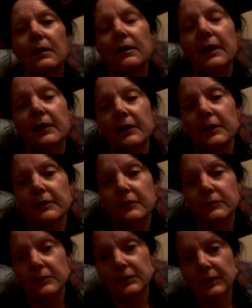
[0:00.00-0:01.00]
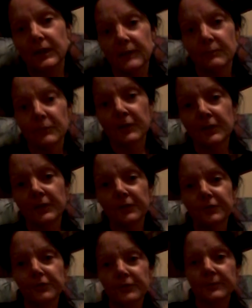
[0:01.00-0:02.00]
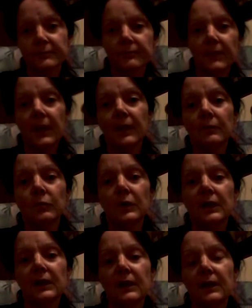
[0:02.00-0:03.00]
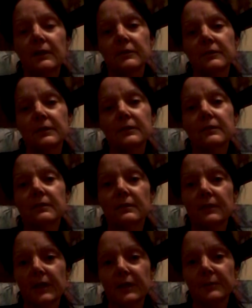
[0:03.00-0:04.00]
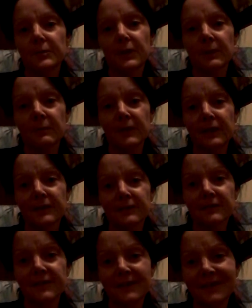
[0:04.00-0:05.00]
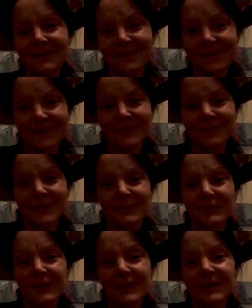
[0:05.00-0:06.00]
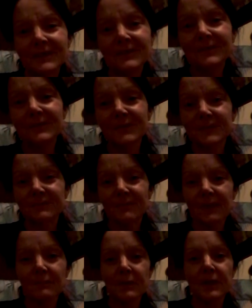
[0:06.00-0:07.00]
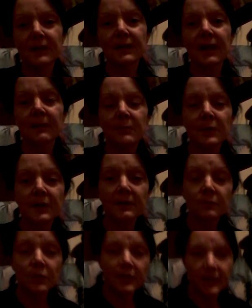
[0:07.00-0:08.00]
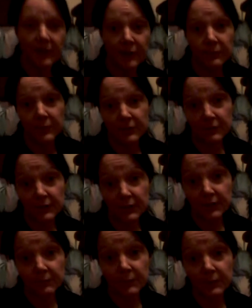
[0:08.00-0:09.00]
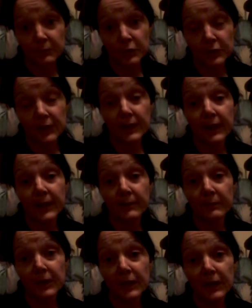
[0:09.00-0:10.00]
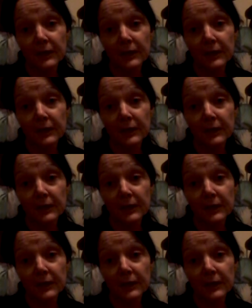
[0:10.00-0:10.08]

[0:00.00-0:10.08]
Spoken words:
Now it don't look like much, and when he gets it, he's probably going to think he's getting ripped off. But I believe when he opens it, he'll be pretty happy.